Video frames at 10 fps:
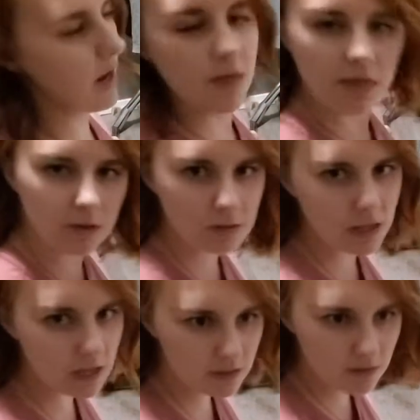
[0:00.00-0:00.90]
and those
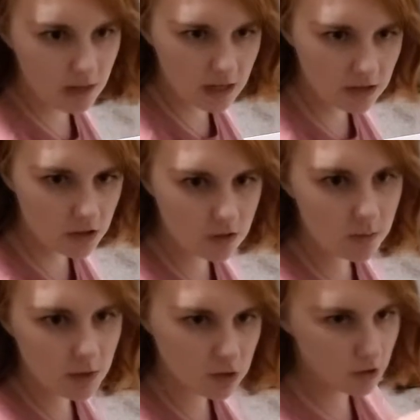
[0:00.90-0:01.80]
kind of things just to
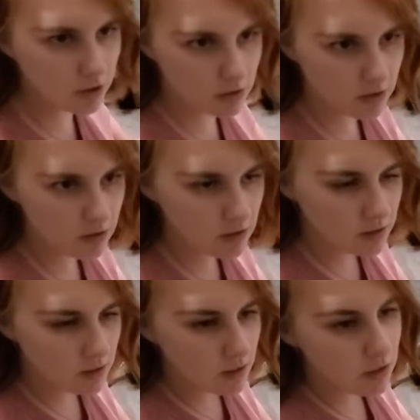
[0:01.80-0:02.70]
make sure
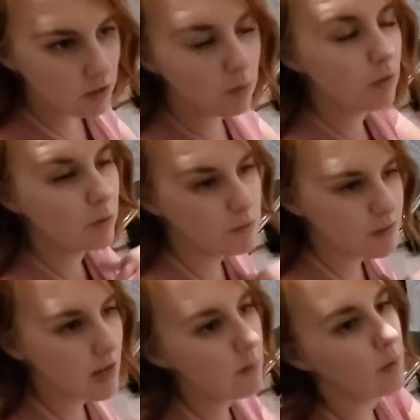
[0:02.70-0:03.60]
you don't lose
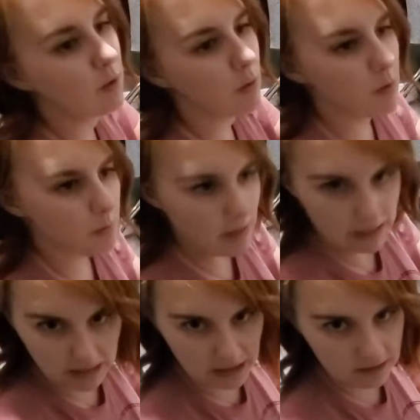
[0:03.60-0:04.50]
that when you go to make
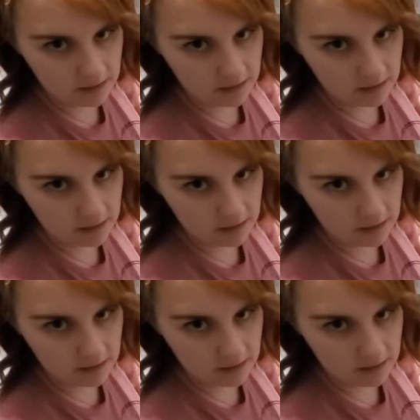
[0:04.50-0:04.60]
it.